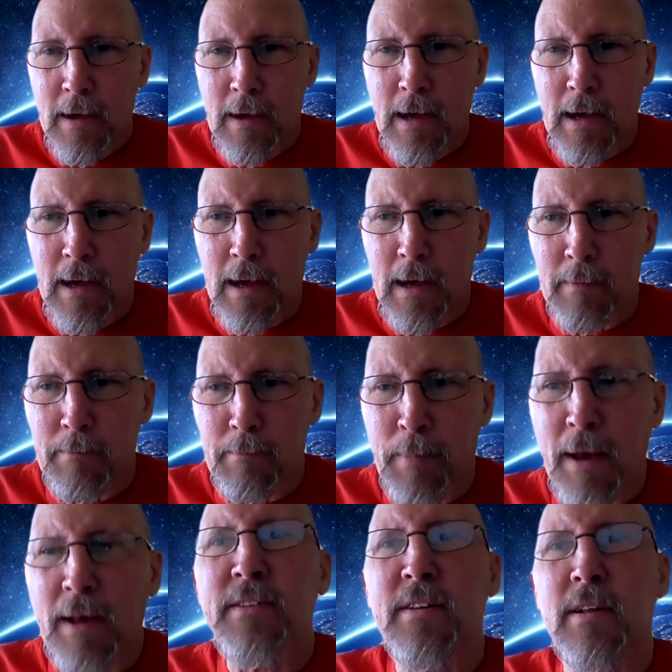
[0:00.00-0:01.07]
Uh,
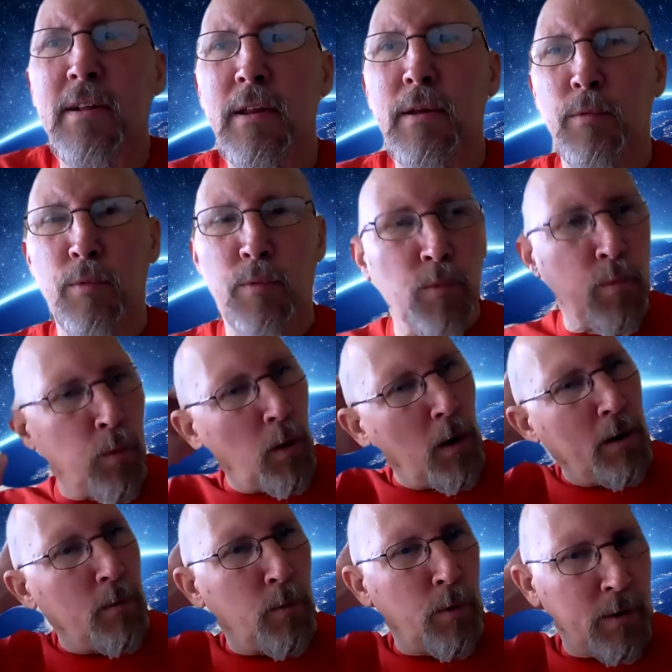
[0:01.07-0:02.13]
basically,
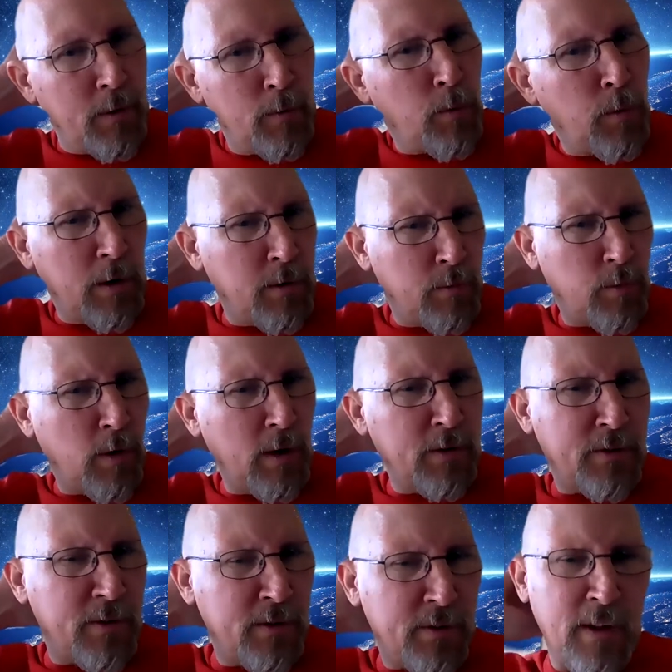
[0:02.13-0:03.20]
what, what, what it
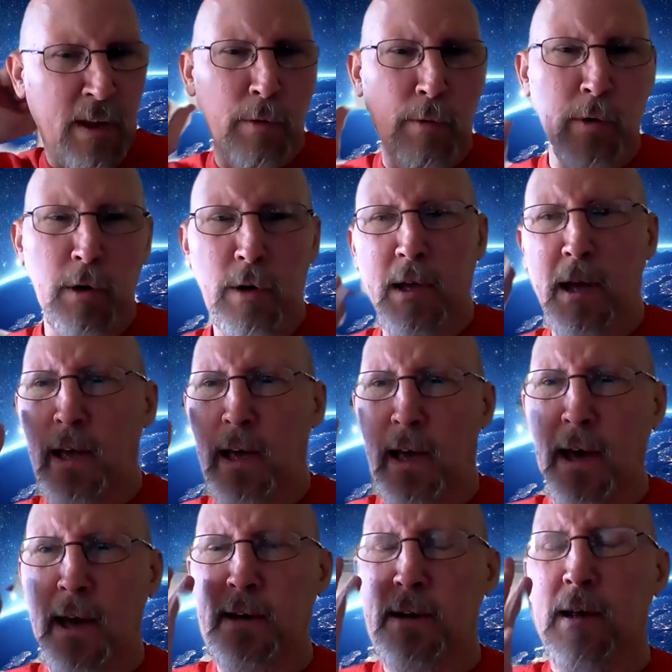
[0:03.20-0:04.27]
was is they were
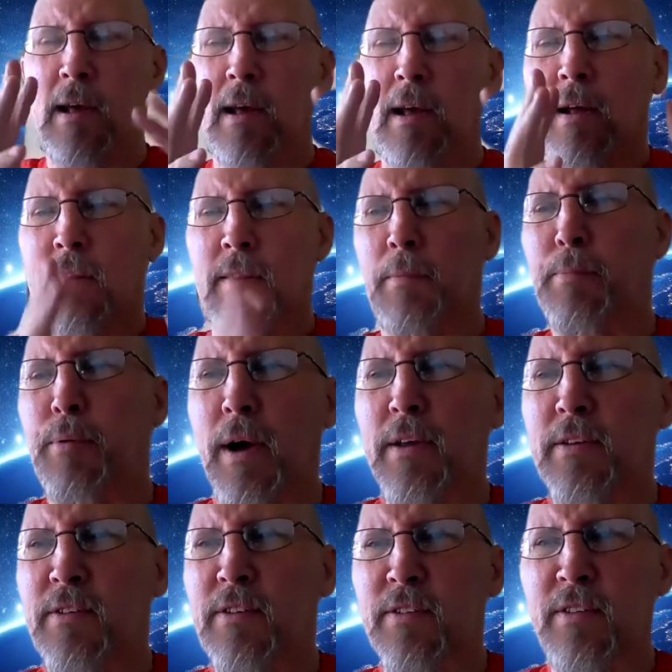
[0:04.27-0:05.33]
looking at the
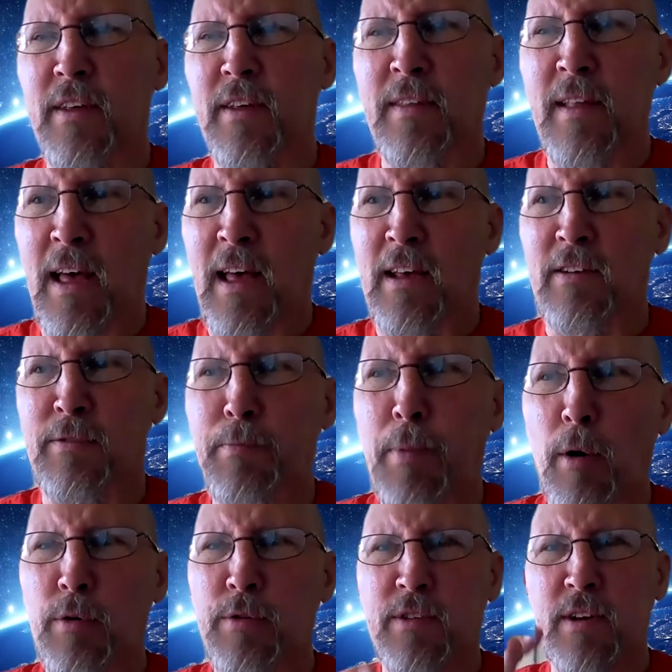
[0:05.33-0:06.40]
prices as
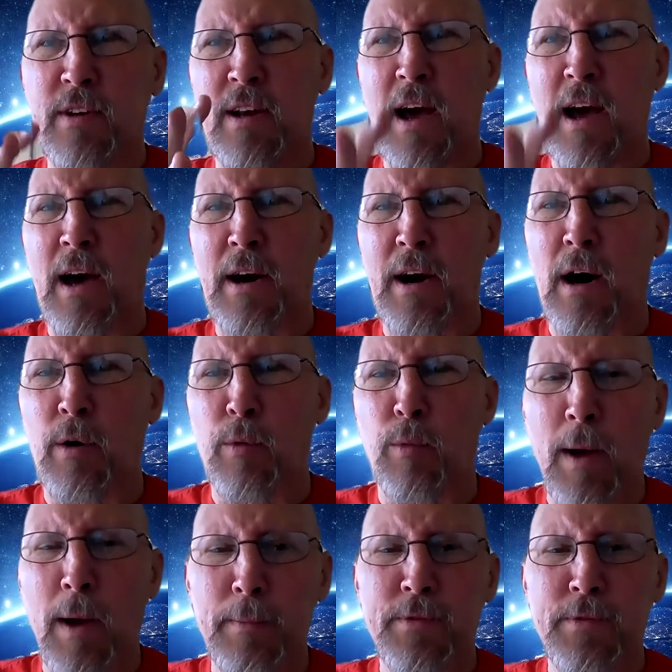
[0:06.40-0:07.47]
posted on our
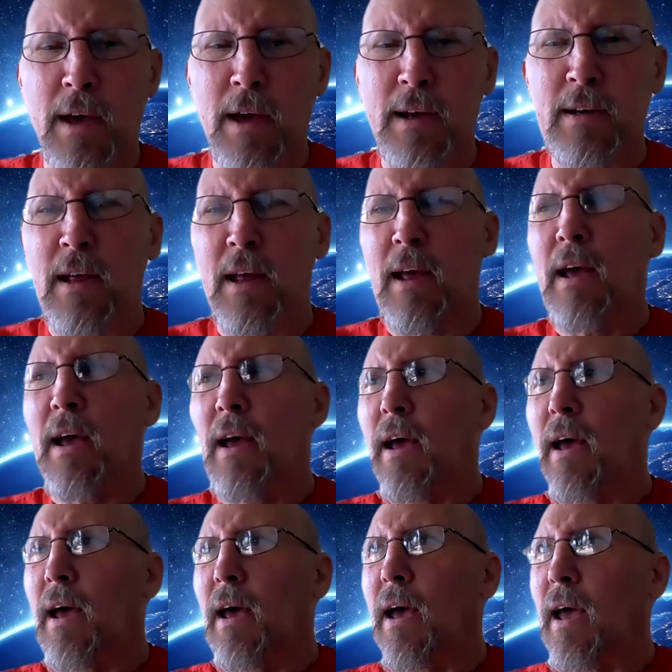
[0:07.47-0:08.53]
website,
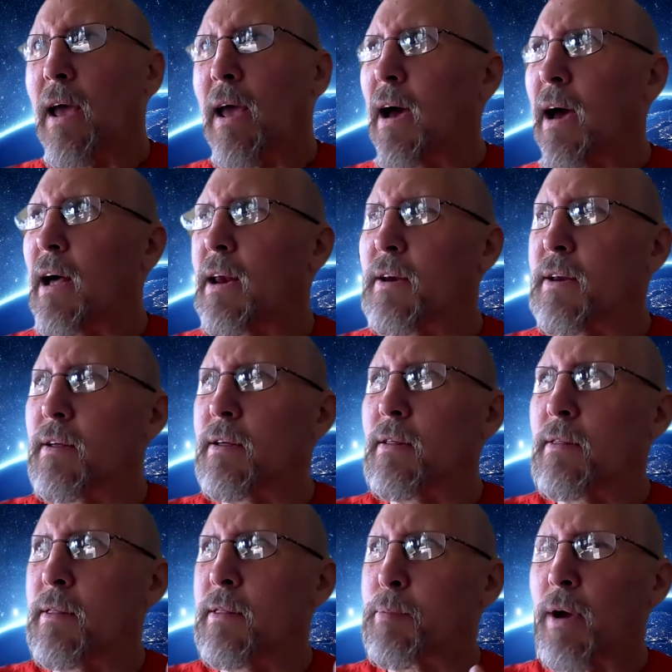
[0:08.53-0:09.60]
and
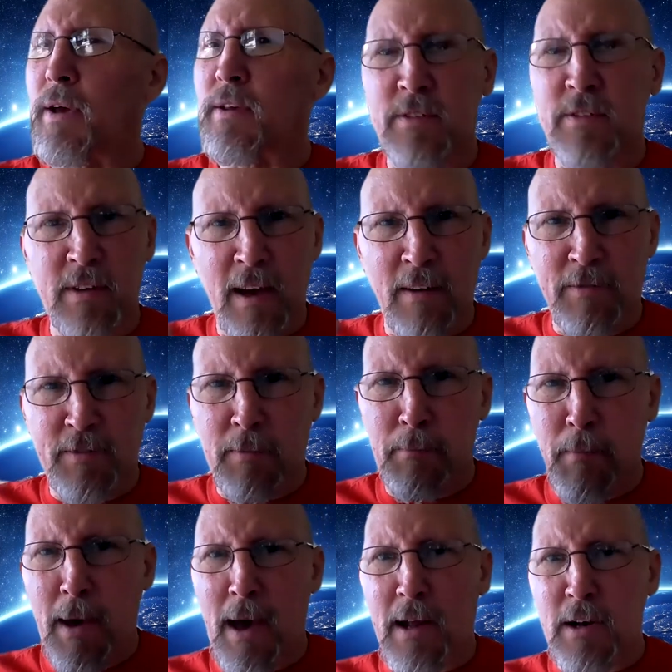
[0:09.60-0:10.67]
the prices have to
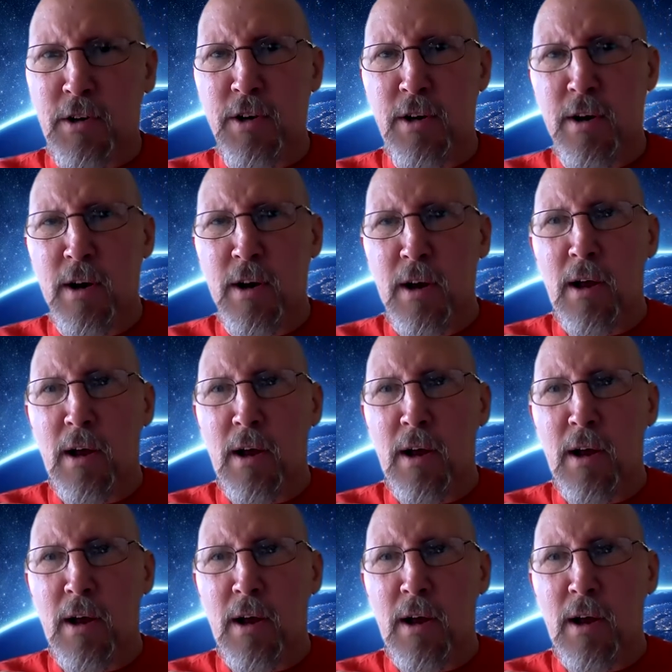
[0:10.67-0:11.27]
match